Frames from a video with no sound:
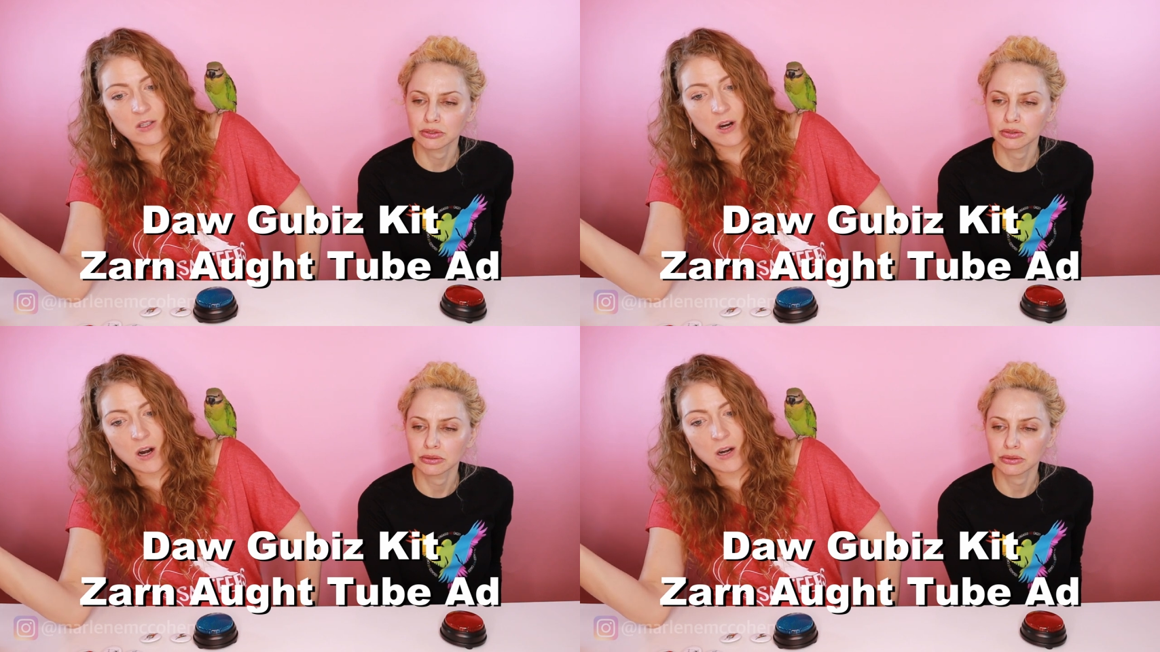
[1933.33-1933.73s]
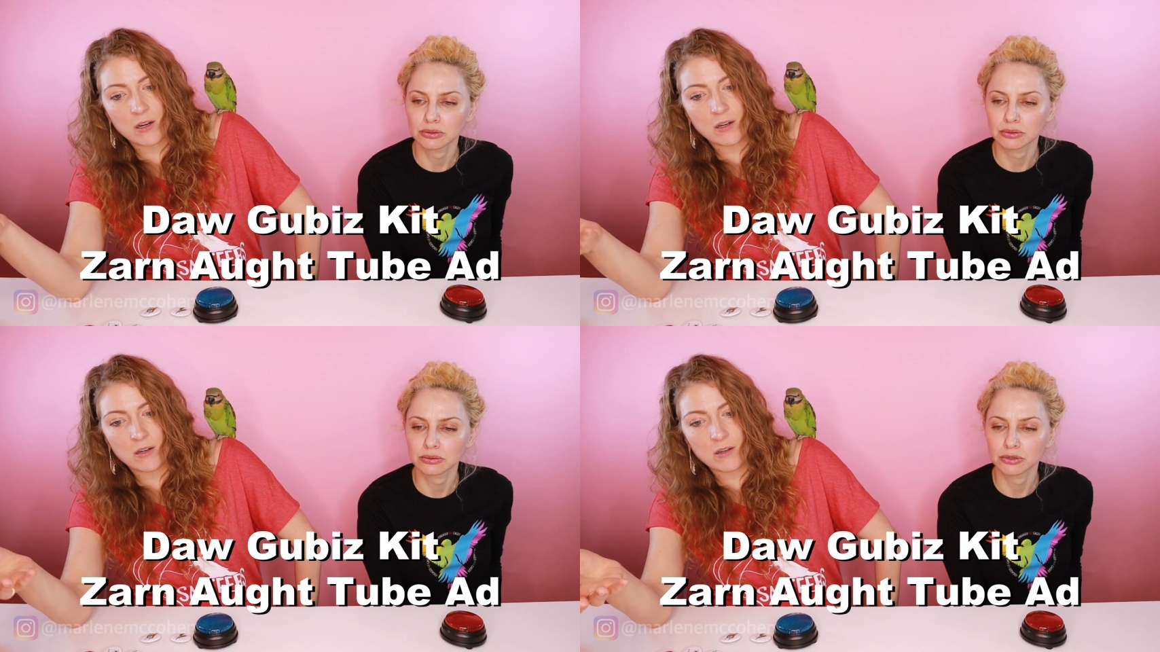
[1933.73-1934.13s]

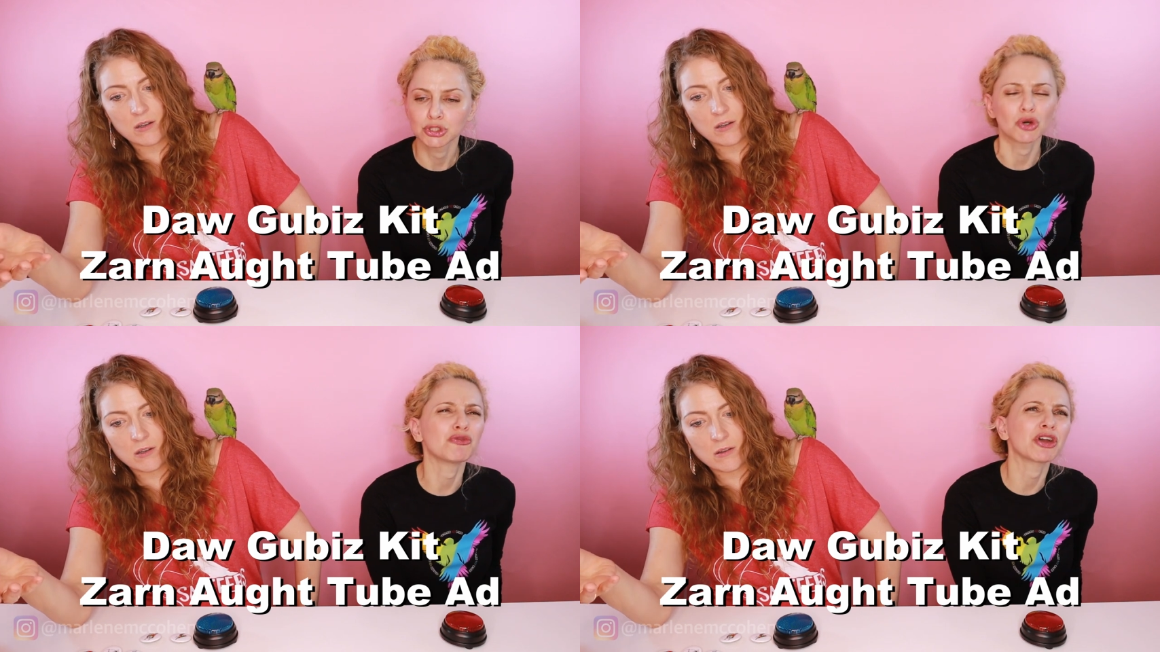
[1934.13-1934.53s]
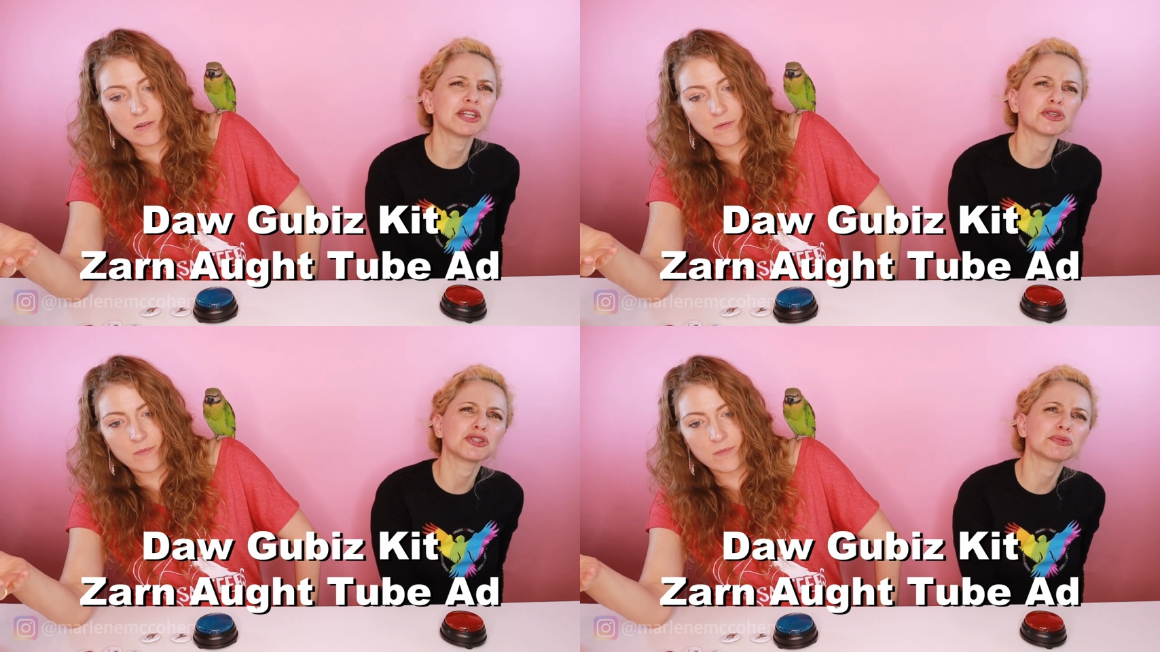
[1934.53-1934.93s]
Speaker 1: Don't forget
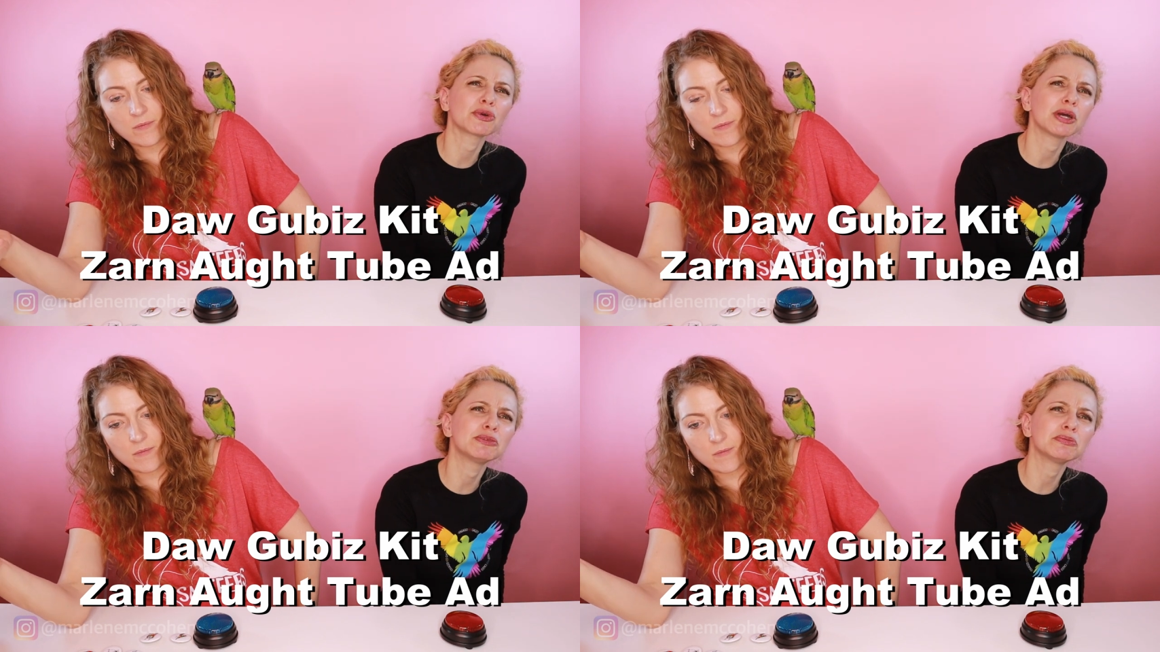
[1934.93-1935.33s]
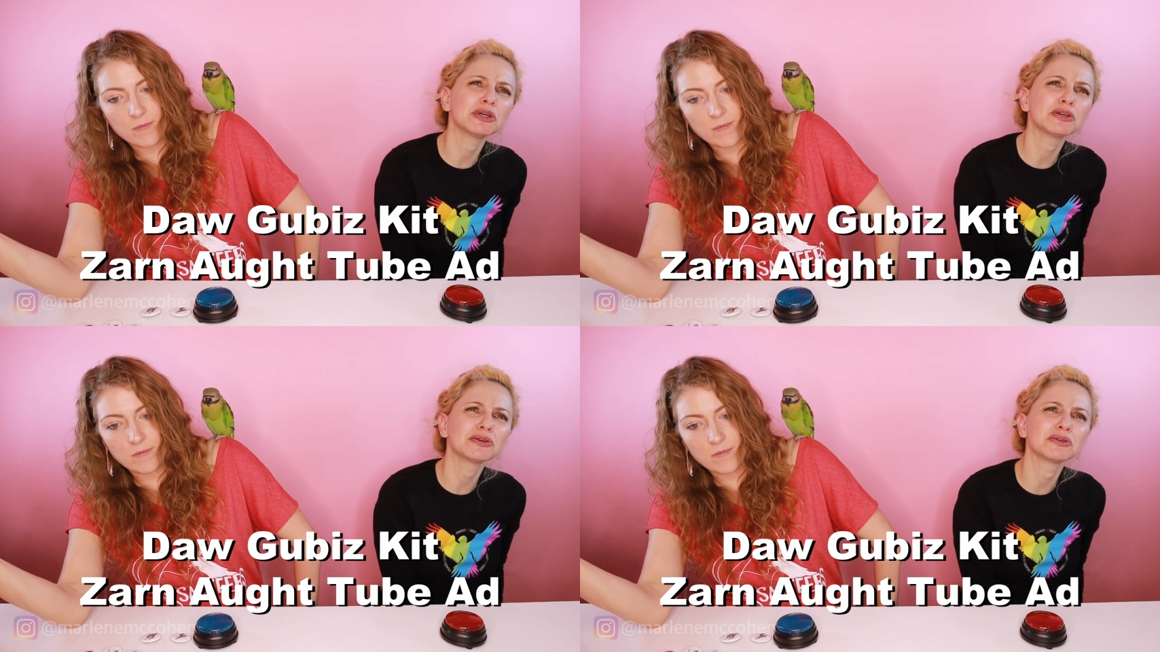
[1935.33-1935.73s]
to subscribe to me.